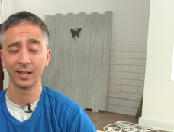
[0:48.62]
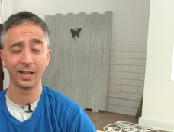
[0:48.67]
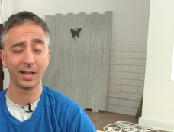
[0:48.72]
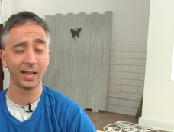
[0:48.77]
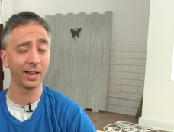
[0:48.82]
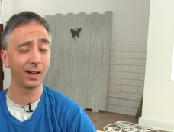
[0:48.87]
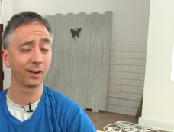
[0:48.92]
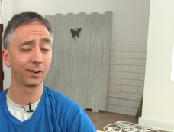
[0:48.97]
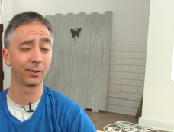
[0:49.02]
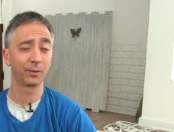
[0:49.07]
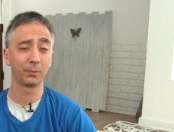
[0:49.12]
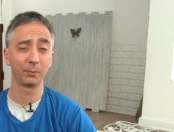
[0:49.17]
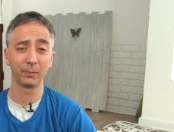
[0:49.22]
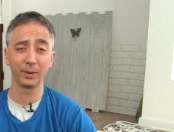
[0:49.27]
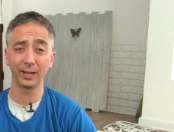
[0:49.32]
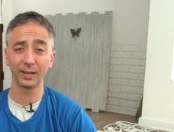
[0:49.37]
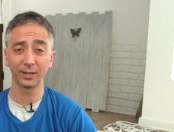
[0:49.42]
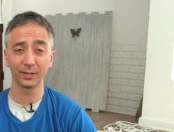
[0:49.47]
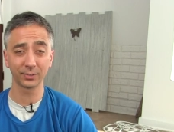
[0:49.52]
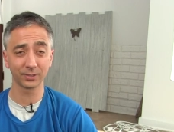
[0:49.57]
I don't know,
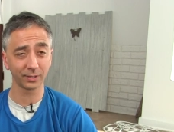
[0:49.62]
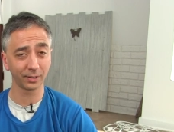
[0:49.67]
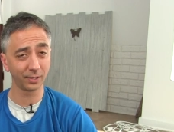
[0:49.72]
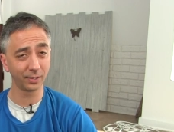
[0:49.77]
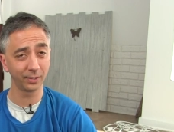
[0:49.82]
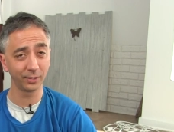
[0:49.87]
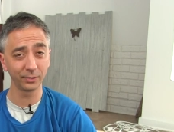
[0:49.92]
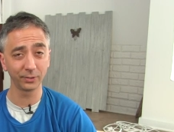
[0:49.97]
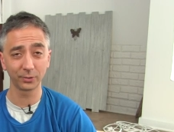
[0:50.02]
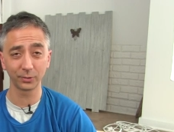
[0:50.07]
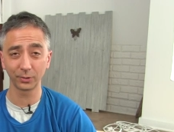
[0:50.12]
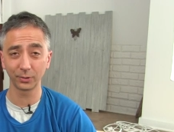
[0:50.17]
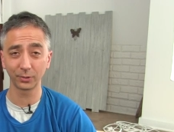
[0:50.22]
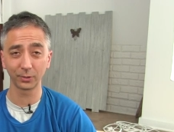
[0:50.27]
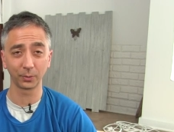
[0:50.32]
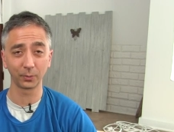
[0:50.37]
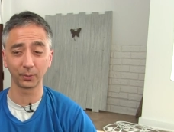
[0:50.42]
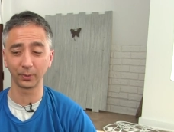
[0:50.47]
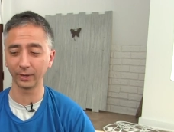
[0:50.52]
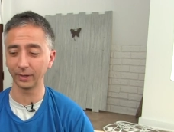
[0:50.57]
minus 100
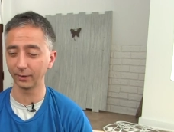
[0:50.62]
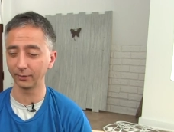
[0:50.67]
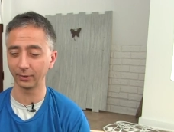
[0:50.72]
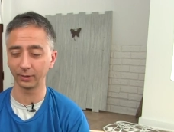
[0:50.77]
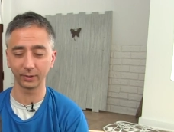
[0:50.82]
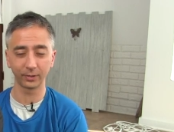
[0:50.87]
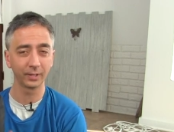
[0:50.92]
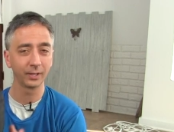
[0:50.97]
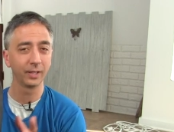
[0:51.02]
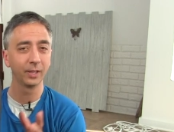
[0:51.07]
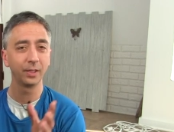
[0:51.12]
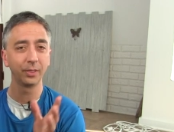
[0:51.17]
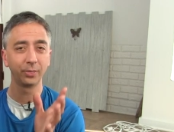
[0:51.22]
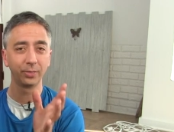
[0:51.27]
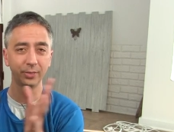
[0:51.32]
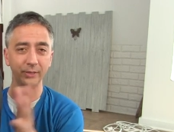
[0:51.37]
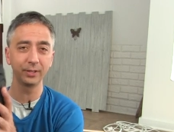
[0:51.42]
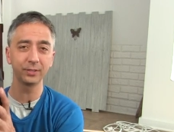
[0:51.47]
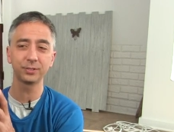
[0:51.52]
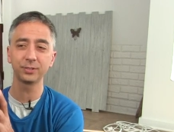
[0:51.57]
or whatever.
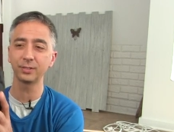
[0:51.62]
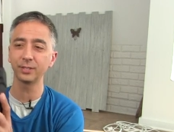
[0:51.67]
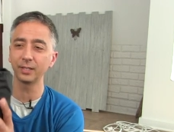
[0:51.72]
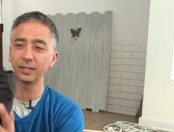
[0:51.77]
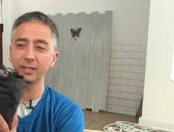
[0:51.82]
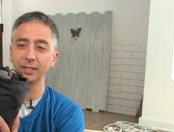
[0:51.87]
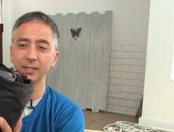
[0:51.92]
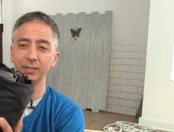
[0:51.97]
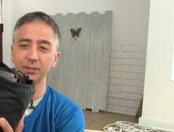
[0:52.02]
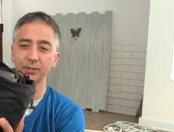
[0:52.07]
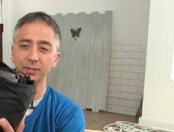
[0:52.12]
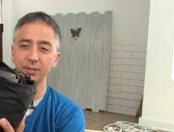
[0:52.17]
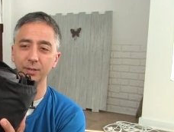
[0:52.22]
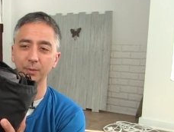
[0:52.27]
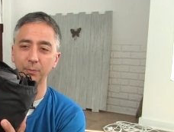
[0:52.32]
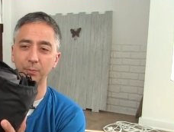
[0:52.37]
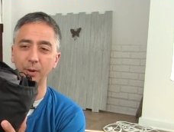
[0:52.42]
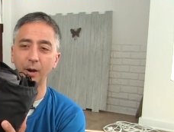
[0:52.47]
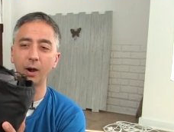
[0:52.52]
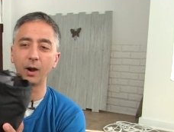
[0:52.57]
This thing is
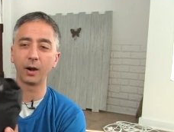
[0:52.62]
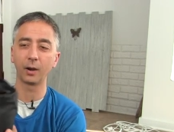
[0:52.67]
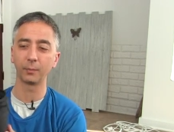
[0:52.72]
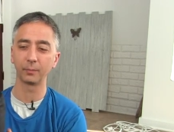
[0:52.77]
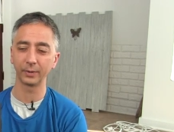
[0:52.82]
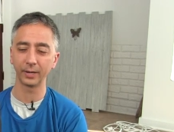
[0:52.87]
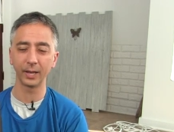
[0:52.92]
the bomb.